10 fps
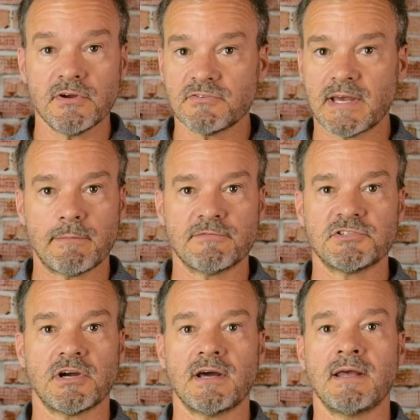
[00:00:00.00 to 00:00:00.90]
type of
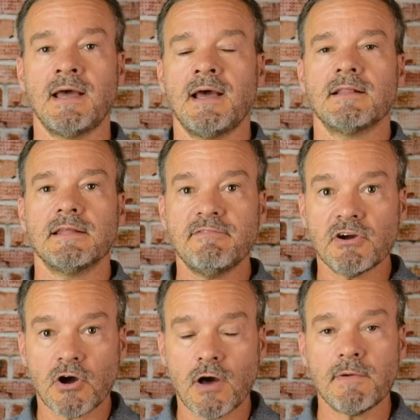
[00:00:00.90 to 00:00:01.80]
shot? Leave a
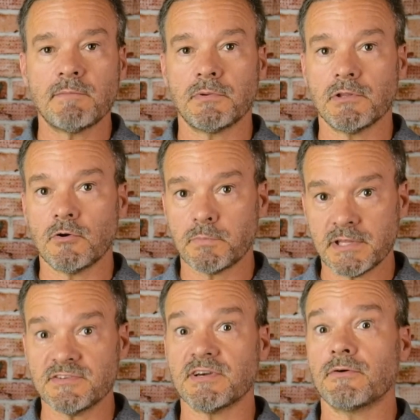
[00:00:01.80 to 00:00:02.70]
comment below,
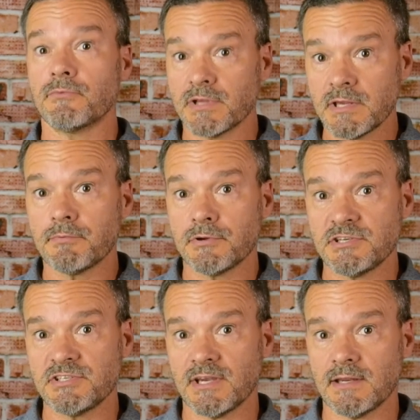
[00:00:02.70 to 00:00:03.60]
please. I would really
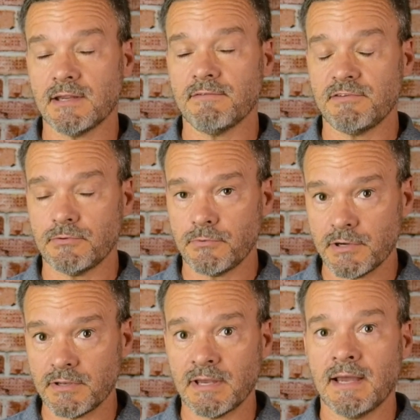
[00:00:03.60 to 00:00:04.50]
appreciate it if you
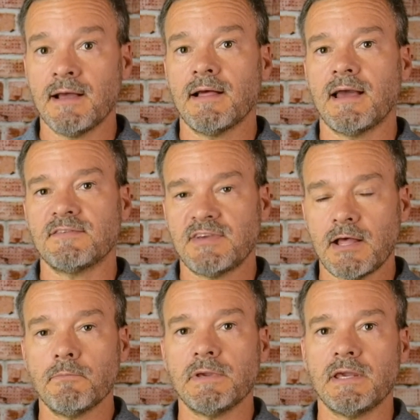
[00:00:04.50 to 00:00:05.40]
would. And
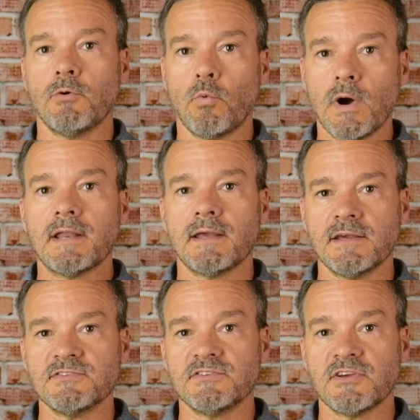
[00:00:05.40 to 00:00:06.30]
tell me, what
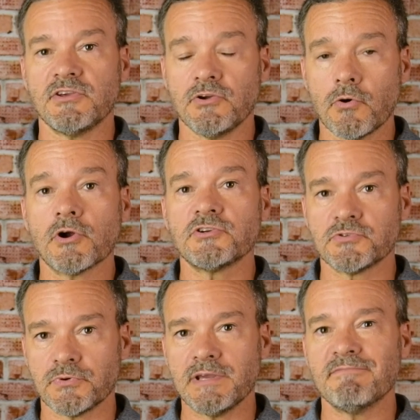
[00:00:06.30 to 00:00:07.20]
is your
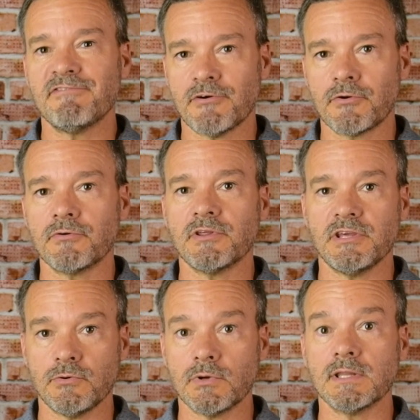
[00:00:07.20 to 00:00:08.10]
dream photo that
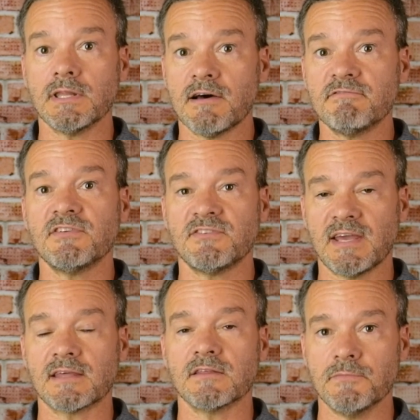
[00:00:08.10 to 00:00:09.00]
you would love to
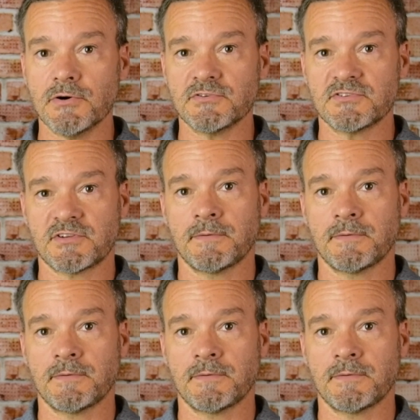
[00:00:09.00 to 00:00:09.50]
take the most?